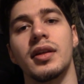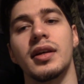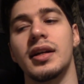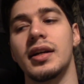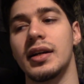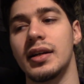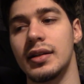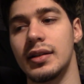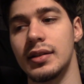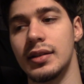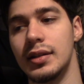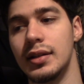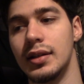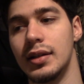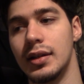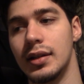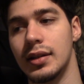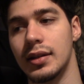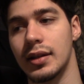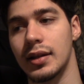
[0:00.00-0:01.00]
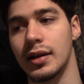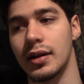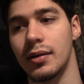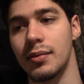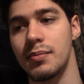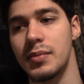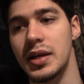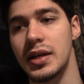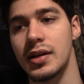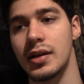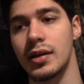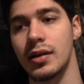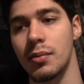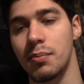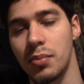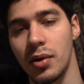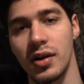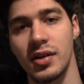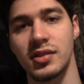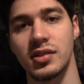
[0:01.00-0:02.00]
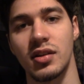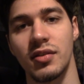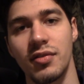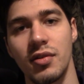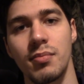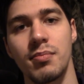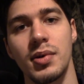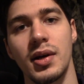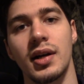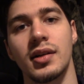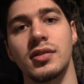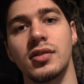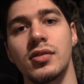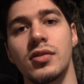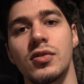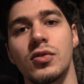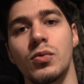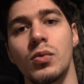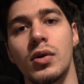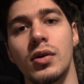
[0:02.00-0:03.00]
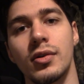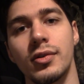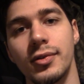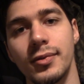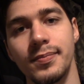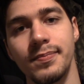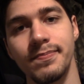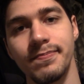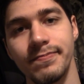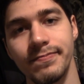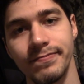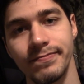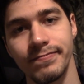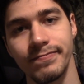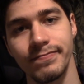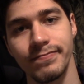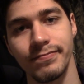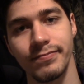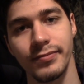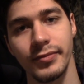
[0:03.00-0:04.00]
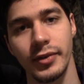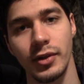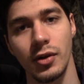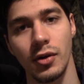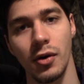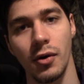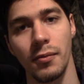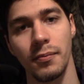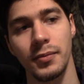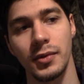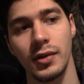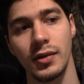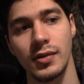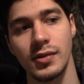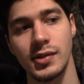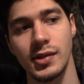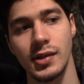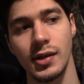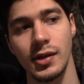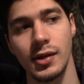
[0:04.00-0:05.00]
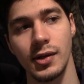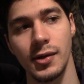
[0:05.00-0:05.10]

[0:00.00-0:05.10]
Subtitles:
that I'm making a positive impact in this world, you know, because